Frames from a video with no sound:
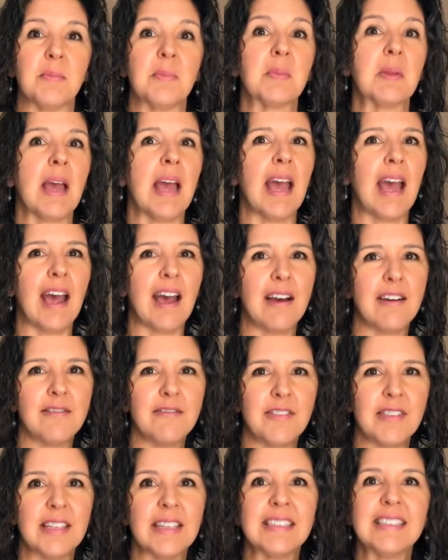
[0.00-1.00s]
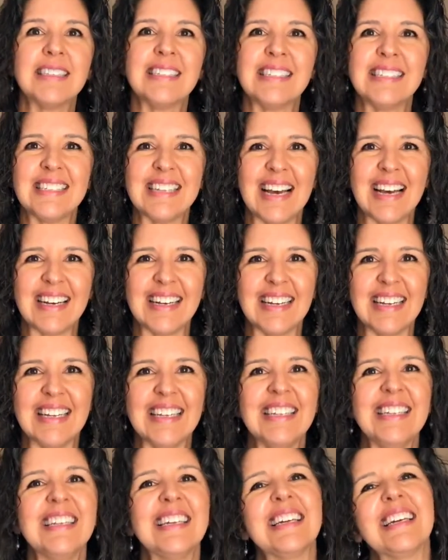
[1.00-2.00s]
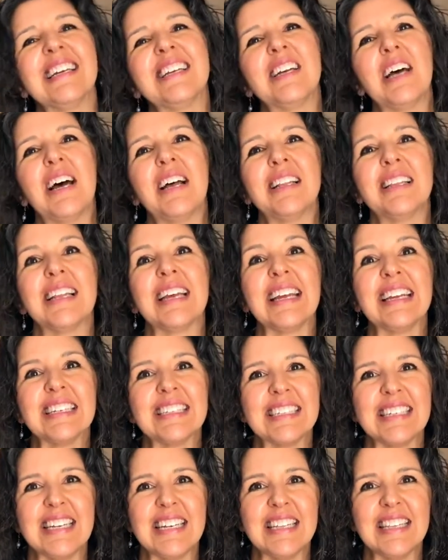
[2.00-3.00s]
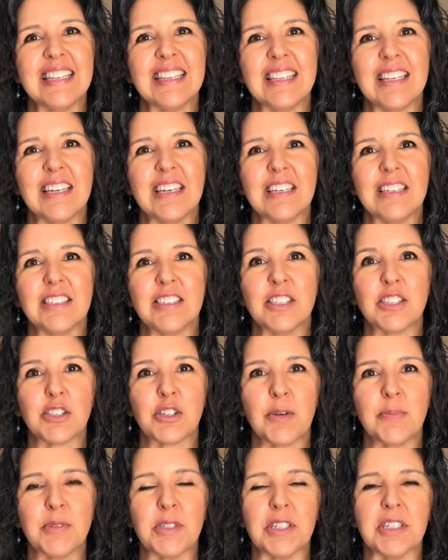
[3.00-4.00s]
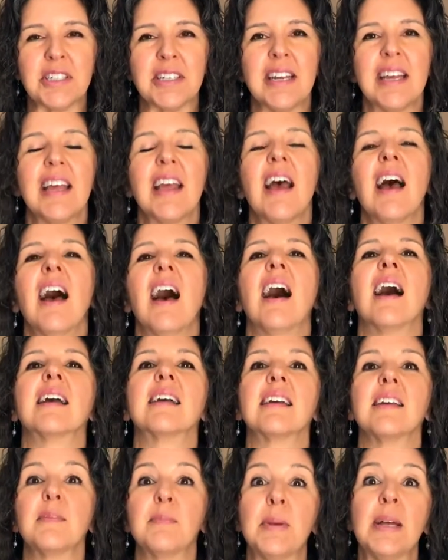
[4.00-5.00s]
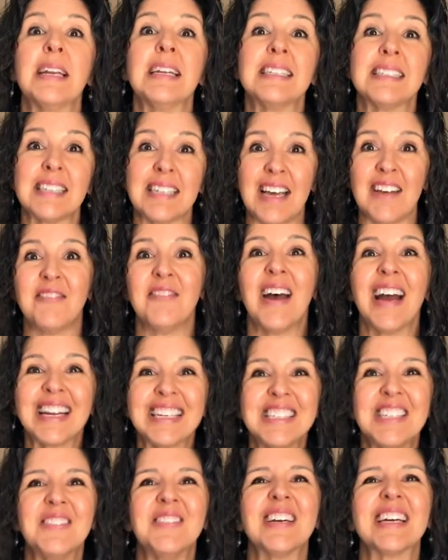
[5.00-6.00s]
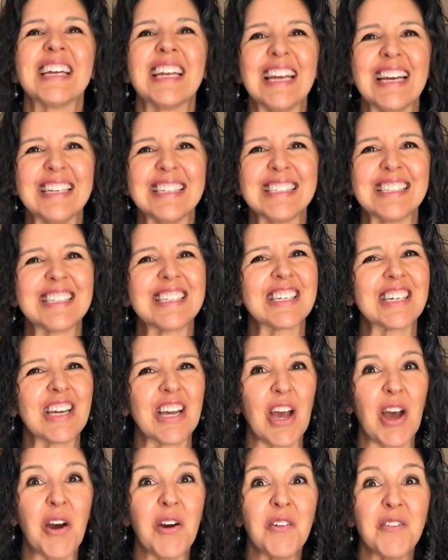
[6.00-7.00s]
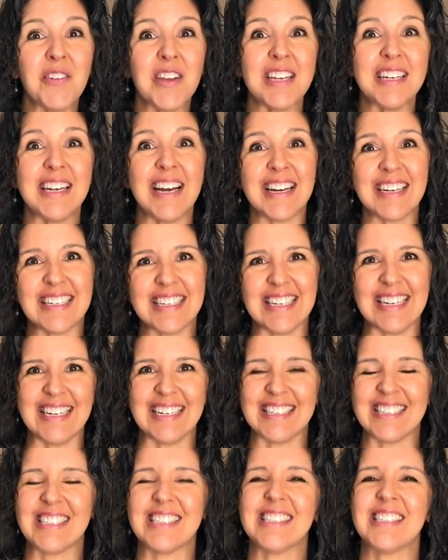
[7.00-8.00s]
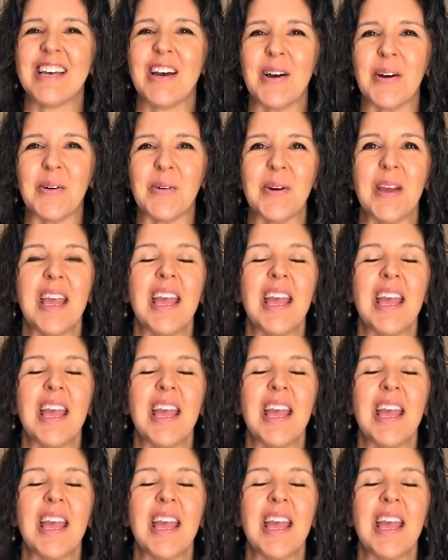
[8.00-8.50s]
have the study linked in the description, but it's effective against COVID-19. So